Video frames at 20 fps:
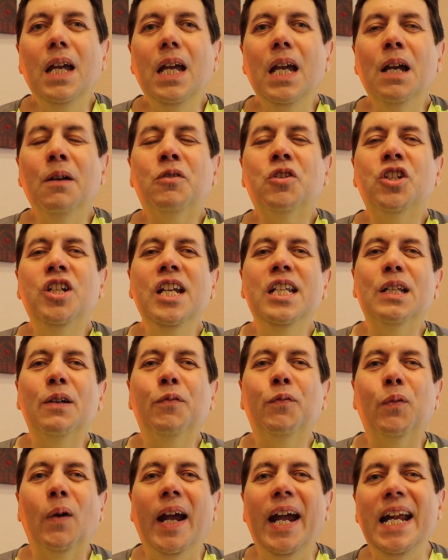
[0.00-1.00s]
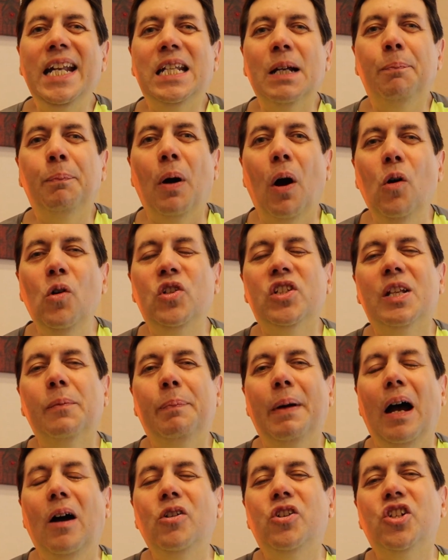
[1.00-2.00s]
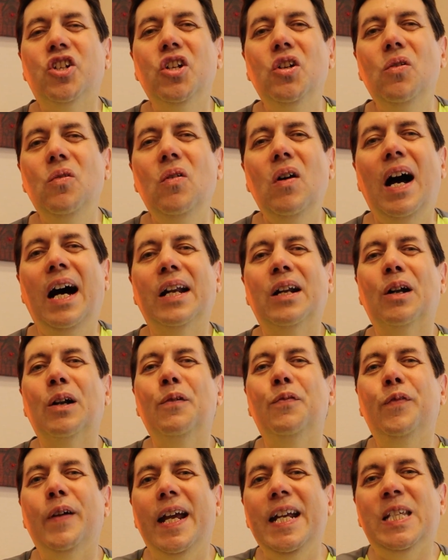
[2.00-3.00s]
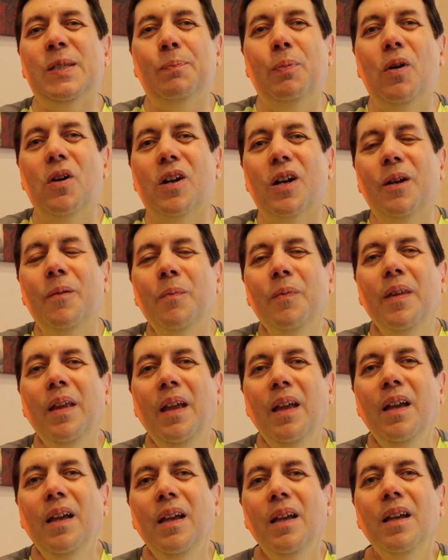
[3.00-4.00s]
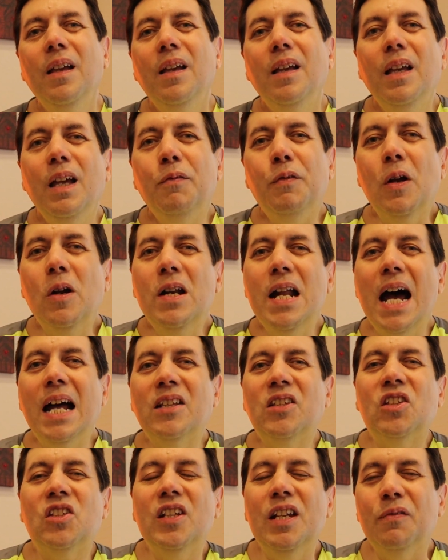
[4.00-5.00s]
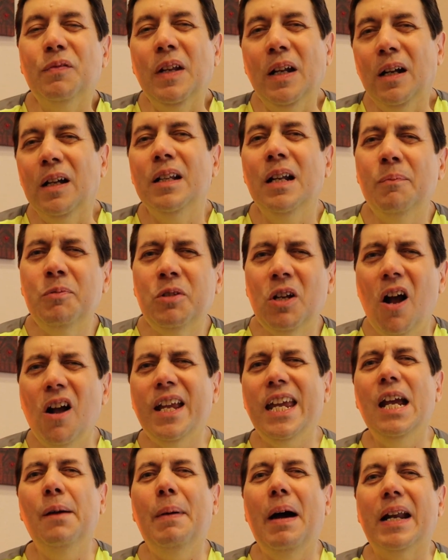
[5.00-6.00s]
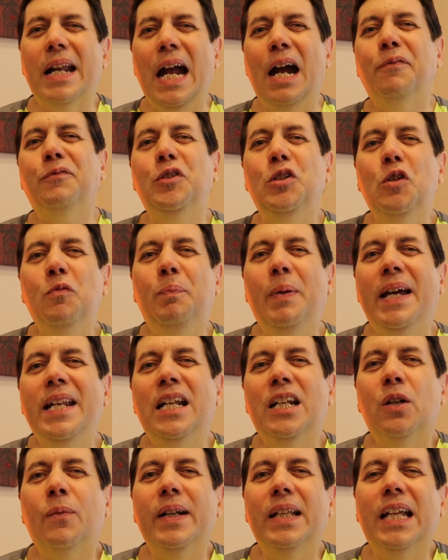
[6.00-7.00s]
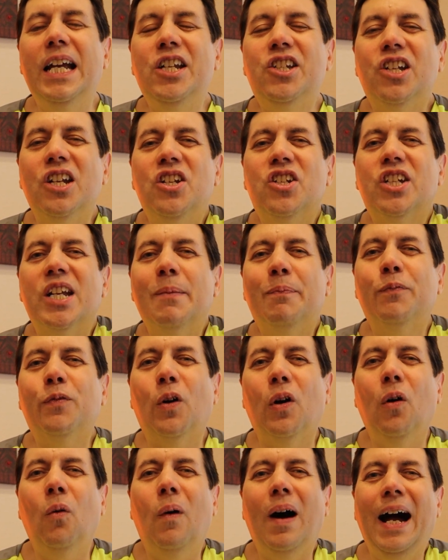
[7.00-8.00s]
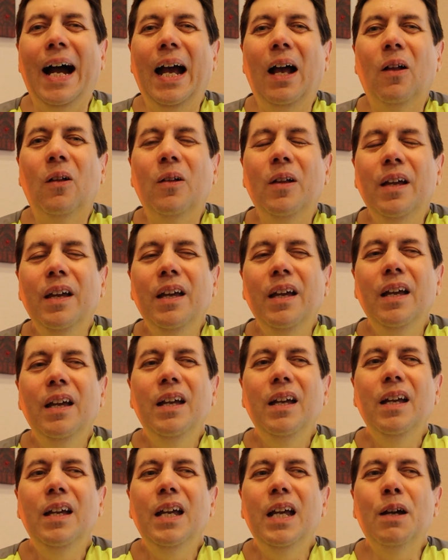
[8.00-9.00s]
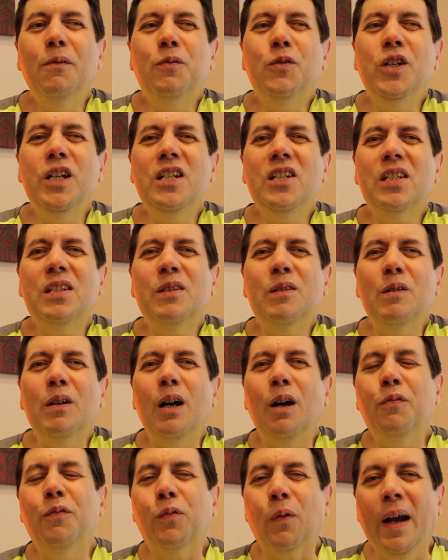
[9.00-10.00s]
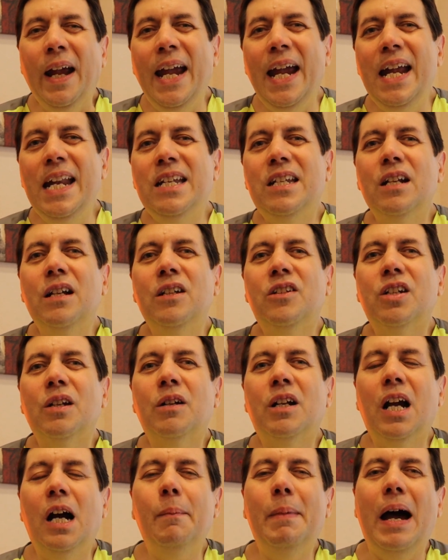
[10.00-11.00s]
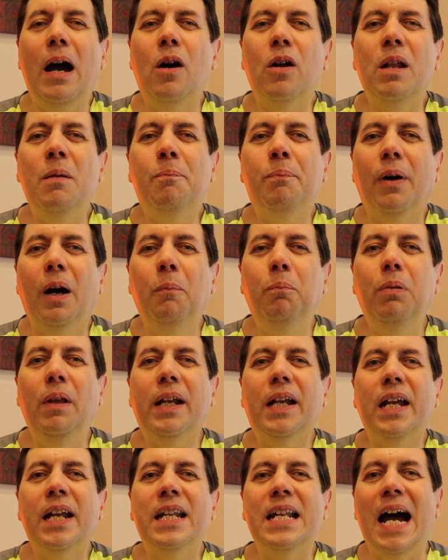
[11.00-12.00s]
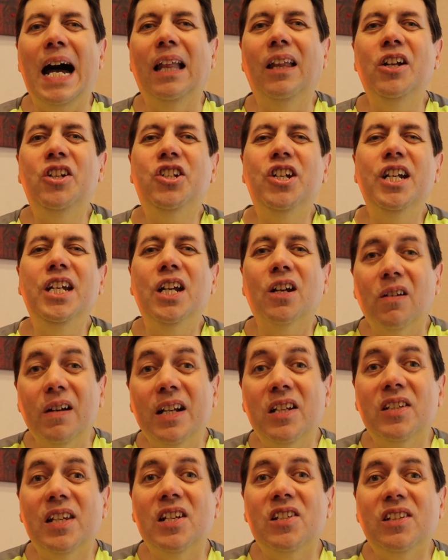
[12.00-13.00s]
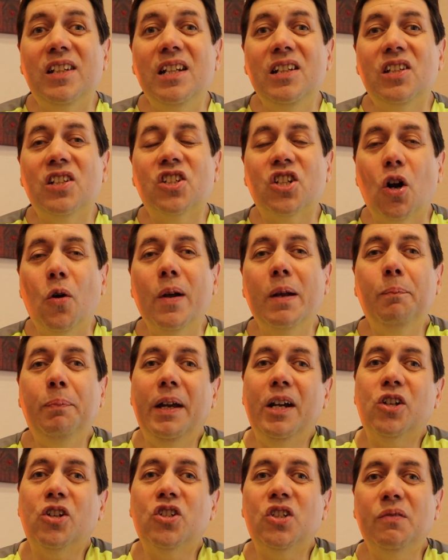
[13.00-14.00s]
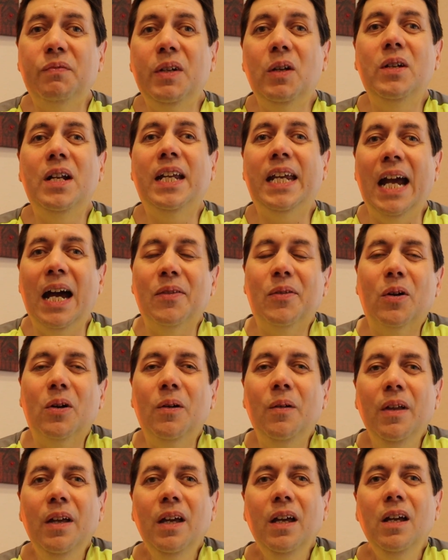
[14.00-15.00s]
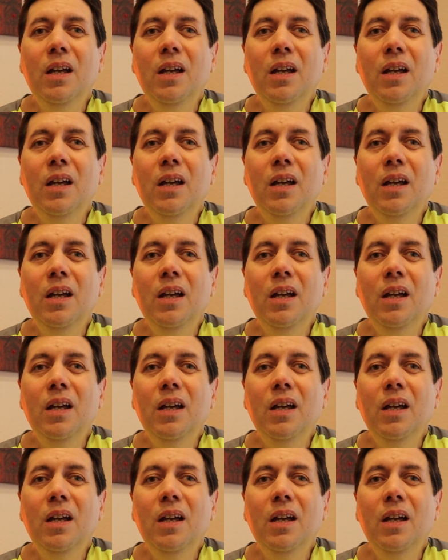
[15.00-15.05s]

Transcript: If she's afraid to post about you on her Facebook, and I'm talking about after you've been in a relationship for a while, if she's afraid to come out in public acknowledging your existence, showing pictures of you together,